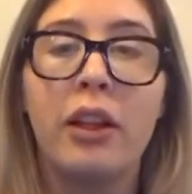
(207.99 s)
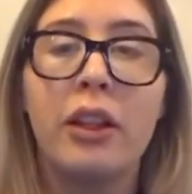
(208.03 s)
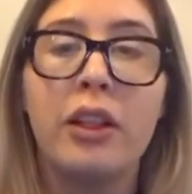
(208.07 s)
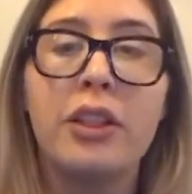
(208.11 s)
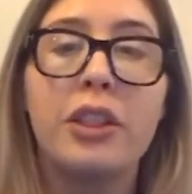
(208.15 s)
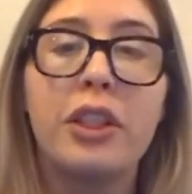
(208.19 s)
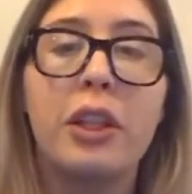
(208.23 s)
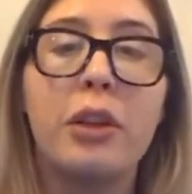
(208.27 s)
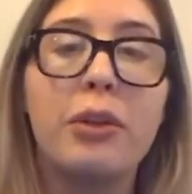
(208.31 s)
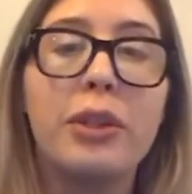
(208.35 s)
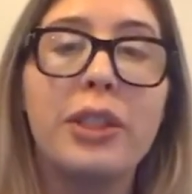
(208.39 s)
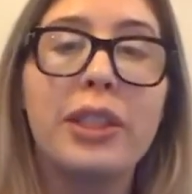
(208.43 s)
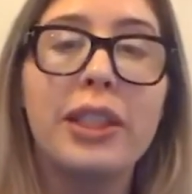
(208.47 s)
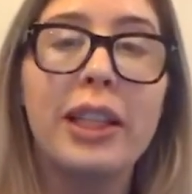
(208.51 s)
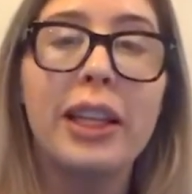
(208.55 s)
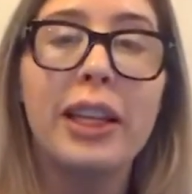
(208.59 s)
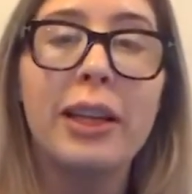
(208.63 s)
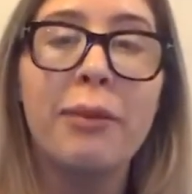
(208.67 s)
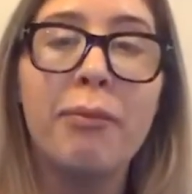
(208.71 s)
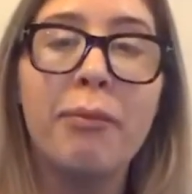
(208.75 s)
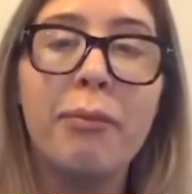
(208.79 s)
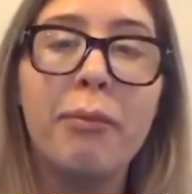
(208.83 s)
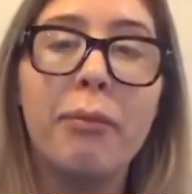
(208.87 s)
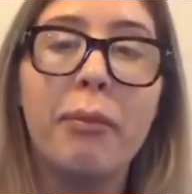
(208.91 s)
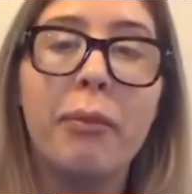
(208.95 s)
So
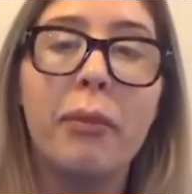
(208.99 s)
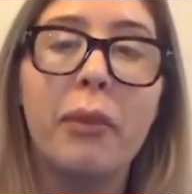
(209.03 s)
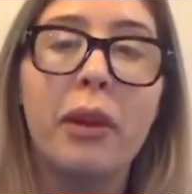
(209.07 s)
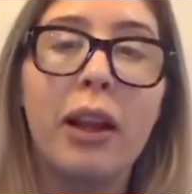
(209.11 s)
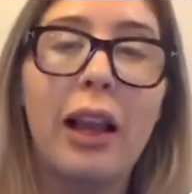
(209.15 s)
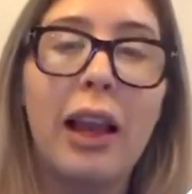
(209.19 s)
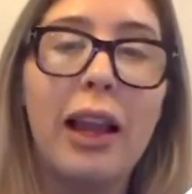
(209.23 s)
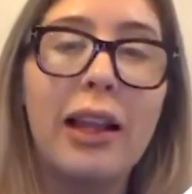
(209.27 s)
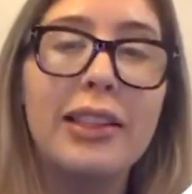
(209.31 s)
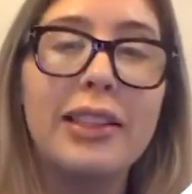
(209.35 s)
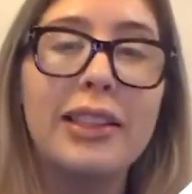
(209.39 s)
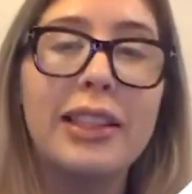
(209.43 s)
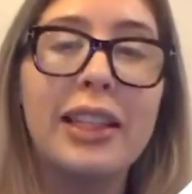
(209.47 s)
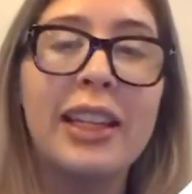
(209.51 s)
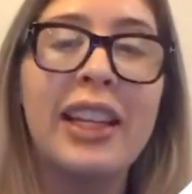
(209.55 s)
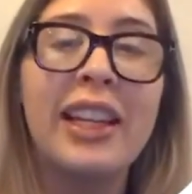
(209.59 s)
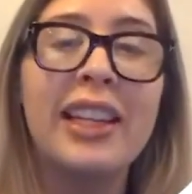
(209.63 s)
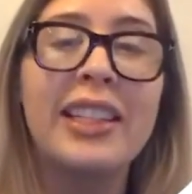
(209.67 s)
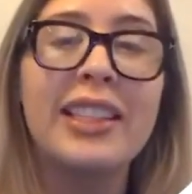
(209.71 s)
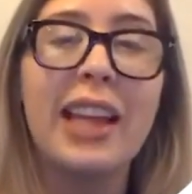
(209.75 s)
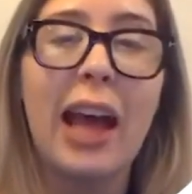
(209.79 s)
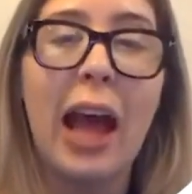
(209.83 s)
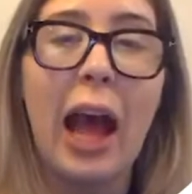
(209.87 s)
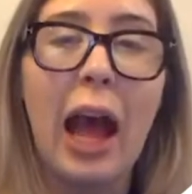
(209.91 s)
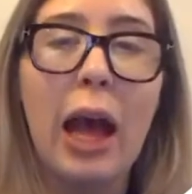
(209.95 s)
skin cleansing
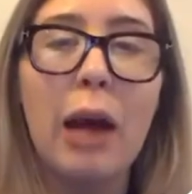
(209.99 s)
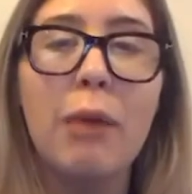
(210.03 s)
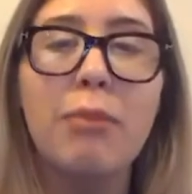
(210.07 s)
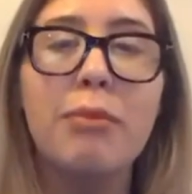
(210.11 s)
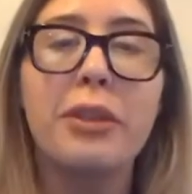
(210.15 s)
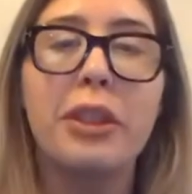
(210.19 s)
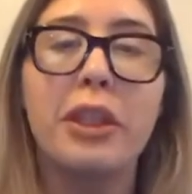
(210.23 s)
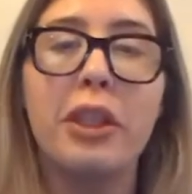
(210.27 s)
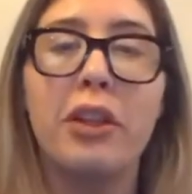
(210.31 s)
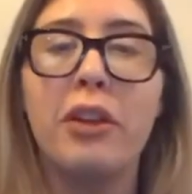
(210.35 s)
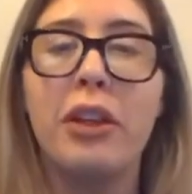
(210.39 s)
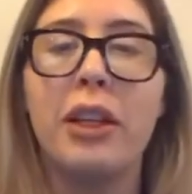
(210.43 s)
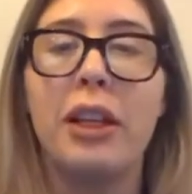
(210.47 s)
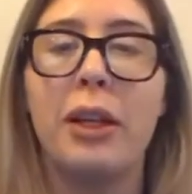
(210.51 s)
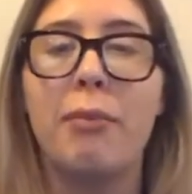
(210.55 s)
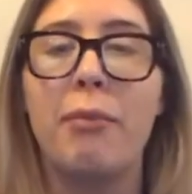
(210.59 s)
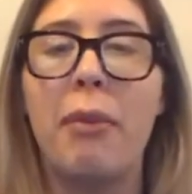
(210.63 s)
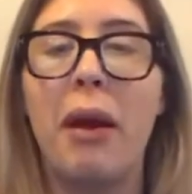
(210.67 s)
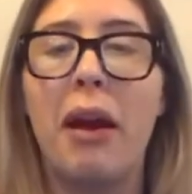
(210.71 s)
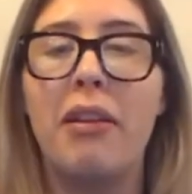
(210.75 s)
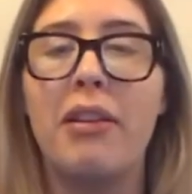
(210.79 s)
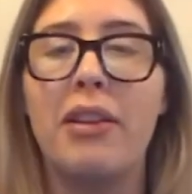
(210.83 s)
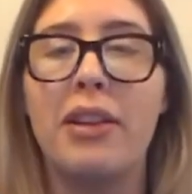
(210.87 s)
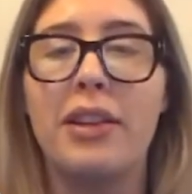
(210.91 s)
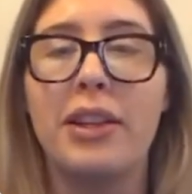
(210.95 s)
is absolutely
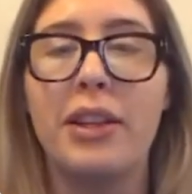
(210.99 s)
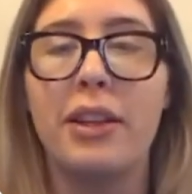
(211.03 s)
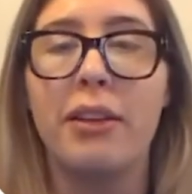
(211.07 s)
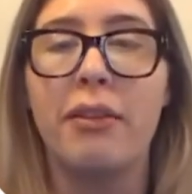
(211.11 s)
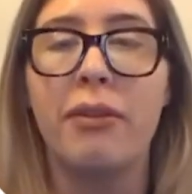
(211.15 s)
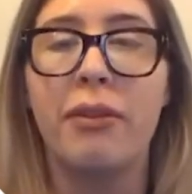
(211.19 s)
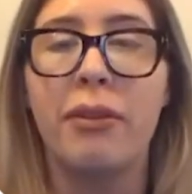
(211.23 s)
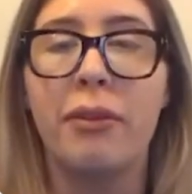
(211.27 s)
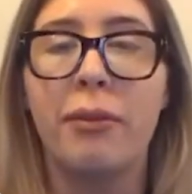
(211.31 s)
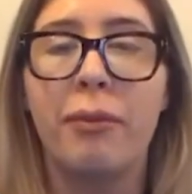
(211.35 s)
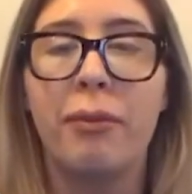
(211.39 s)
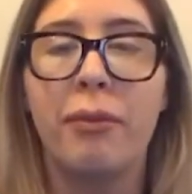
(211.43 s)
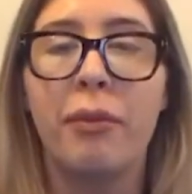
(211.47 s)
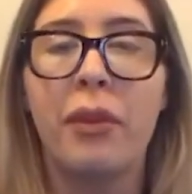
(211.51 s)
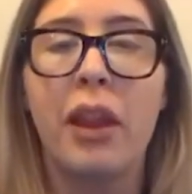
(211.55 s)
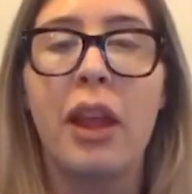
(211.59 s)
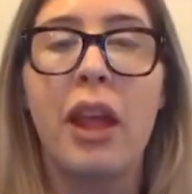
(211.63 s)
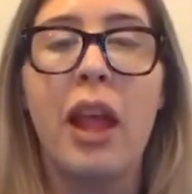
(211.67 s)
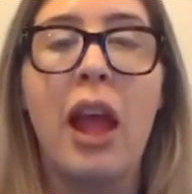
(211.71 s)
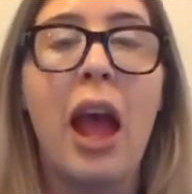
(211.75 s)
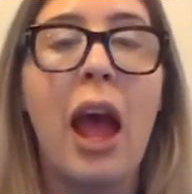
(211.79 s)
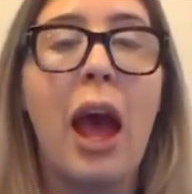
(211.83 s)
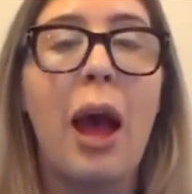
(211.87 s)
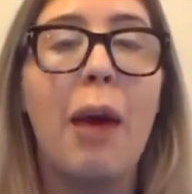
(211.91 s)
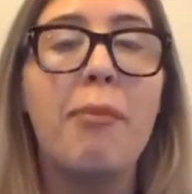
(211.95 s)
imperative,
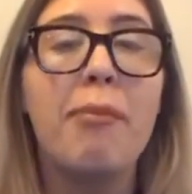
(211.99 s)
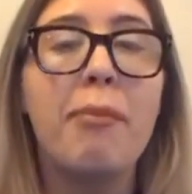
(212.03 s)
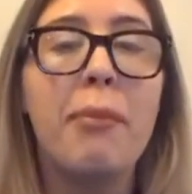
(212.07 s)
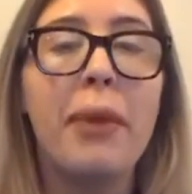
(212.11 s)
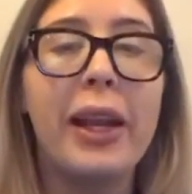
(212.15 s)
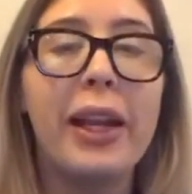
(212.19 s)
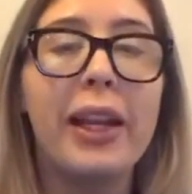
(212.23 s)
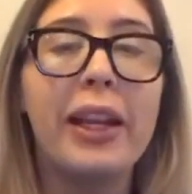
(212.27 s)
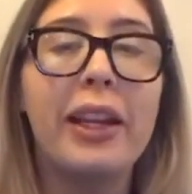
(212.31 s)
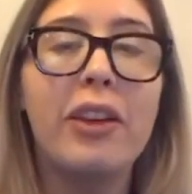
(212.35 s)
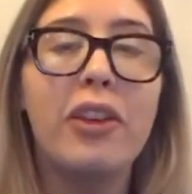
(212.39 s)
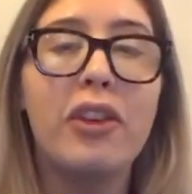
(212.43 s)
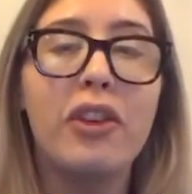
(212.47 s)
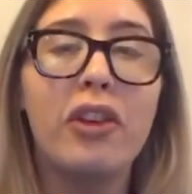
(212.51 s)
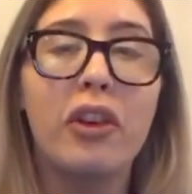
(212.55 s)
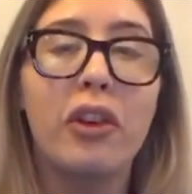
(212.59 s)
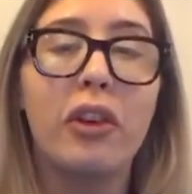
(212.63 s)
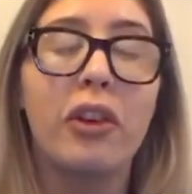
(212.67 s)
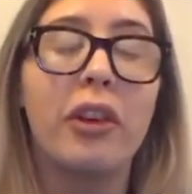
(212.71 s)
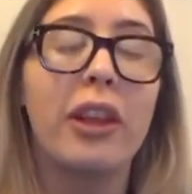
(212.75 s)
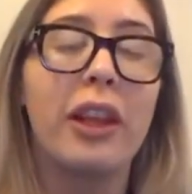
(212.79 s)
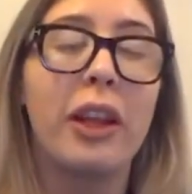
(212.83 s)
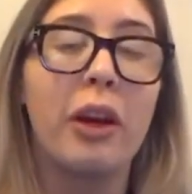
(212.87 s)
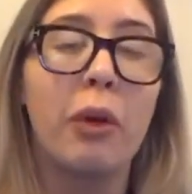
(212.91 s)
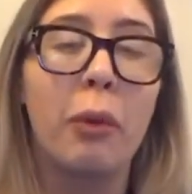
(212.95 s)
and making sure
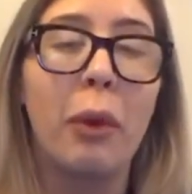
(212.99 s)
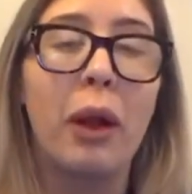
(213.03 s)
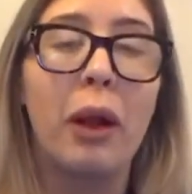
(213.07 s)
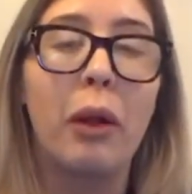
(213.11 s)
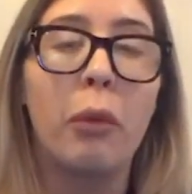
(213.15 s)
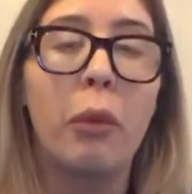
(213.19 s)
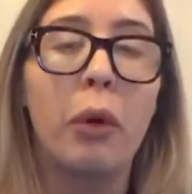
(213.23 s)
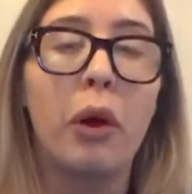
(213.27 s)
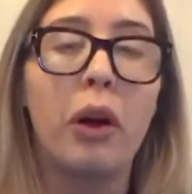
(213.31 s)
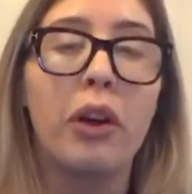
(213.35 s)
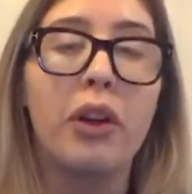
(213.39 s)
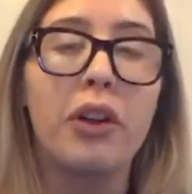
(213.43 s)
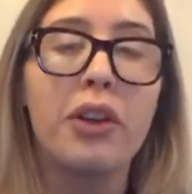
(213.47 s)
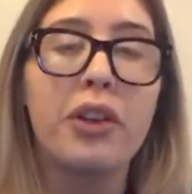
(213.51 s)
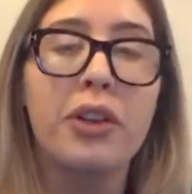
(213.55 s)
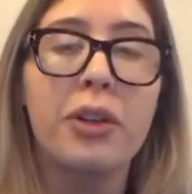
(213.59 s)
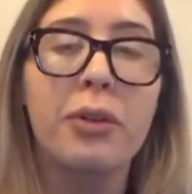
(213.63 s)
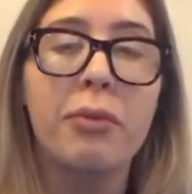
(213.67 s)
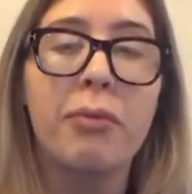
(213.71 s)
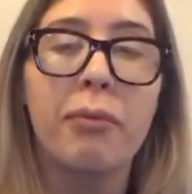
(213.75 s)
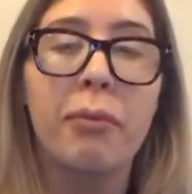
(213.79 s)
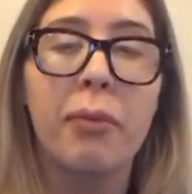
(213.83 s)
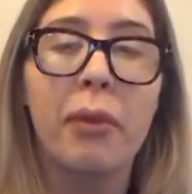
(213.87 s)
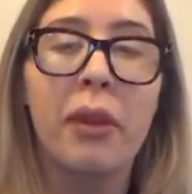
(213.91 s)
they are well washed.